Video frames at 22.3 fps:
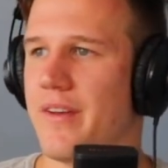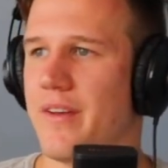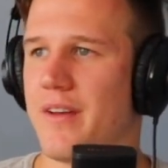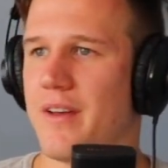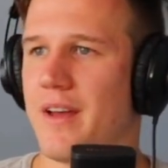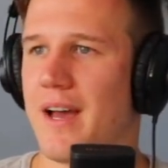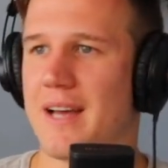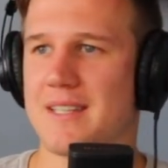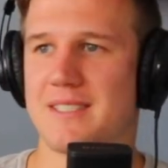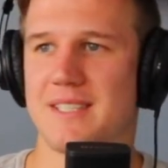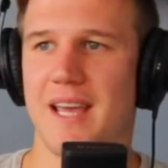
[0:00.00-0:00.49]

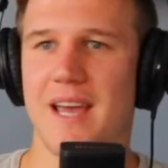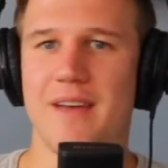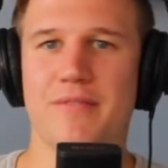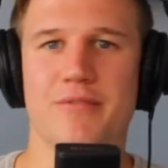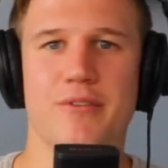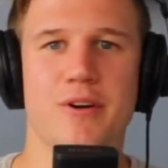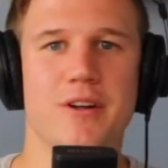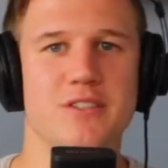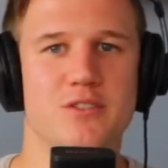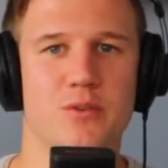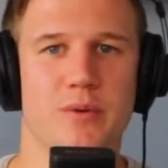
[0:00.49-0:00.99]
I see
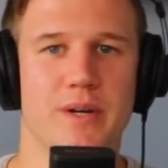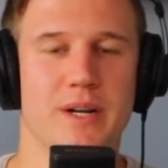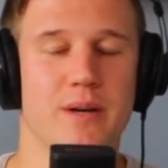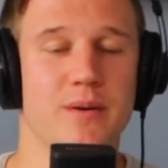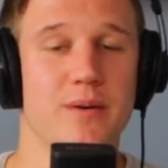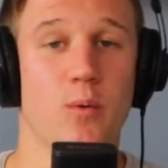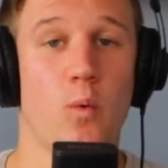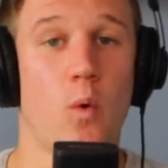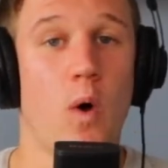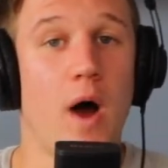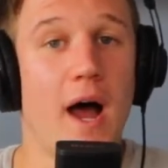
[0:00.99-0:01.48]
everyone doing
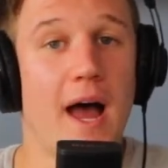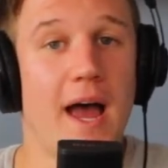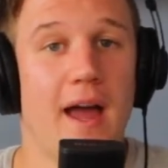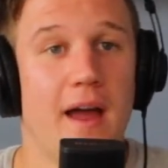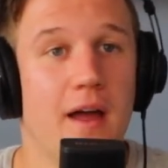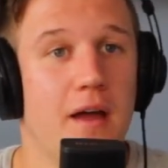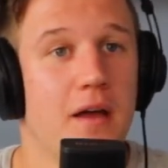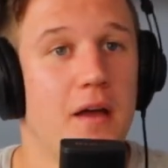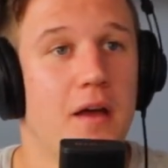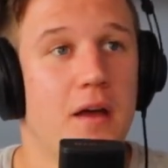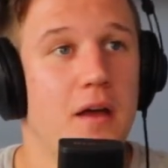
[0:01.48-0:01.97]
it.
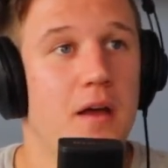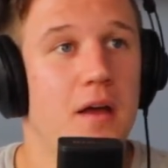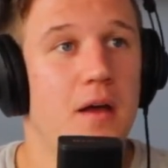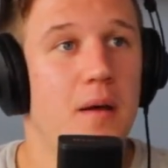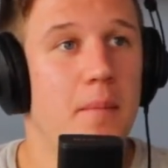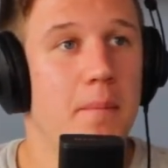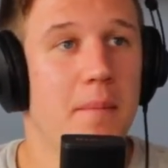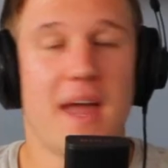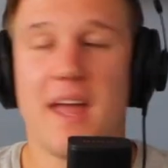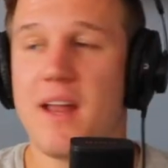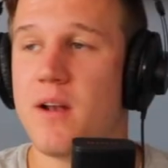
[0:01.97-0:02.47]
Why?
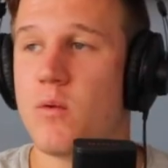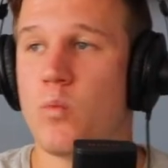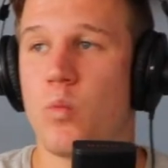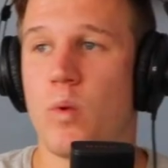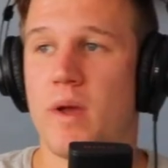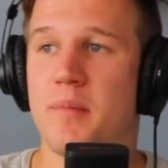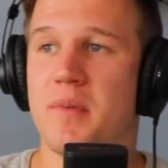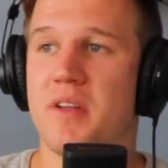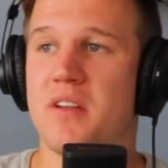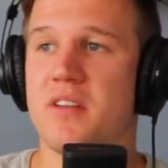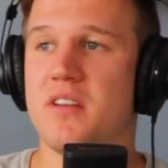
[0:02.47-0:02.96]
Men,
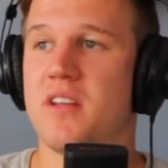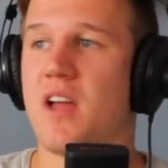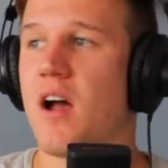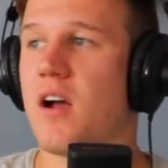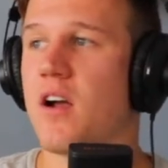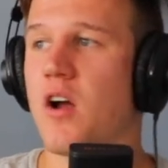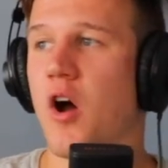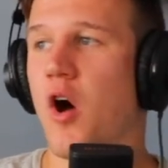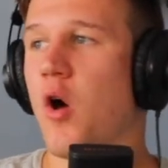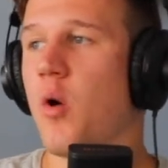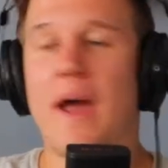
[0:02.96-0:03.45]
women,
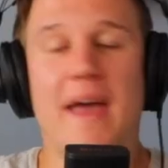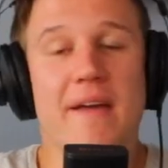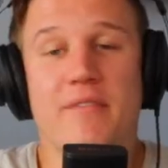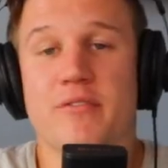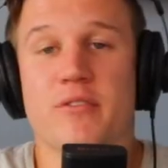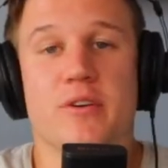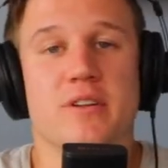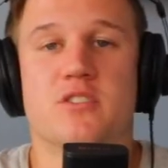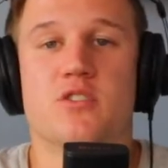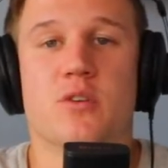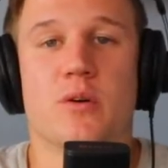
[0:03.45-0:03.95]
young, old,
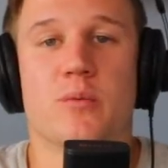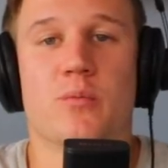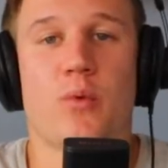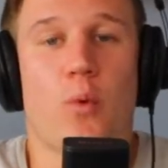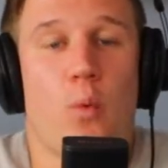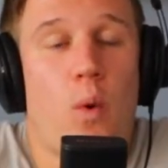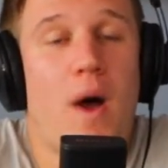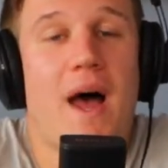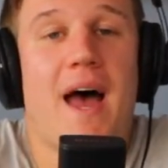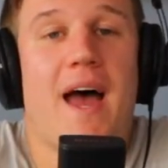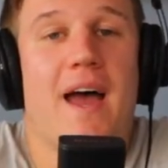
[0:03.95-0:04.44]
everyone's doing it.
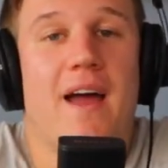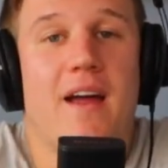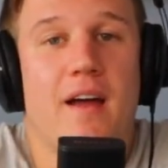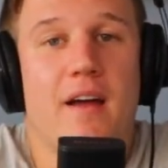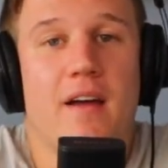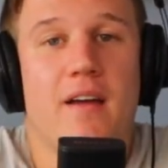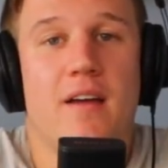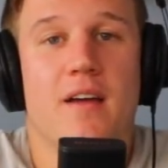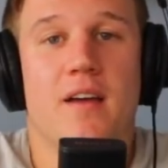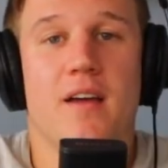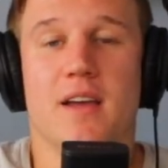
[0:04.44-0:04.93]
Why?
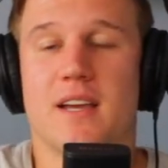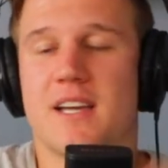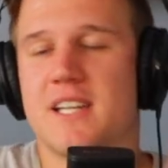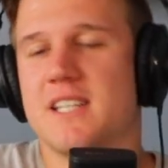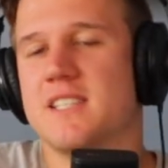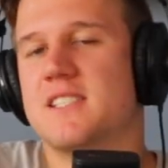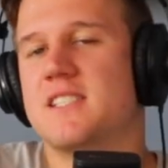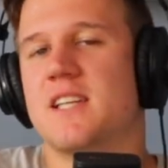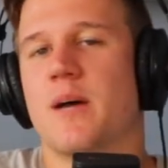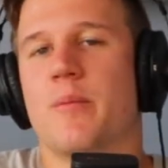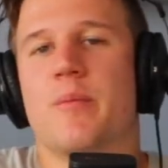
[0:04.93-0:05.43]

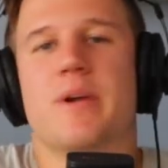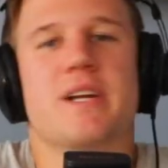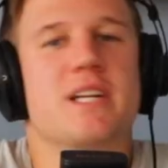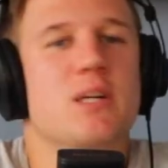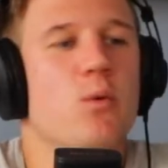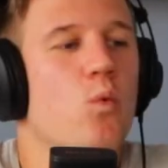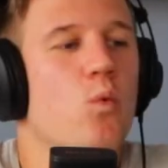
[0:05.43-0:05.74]
Can someone,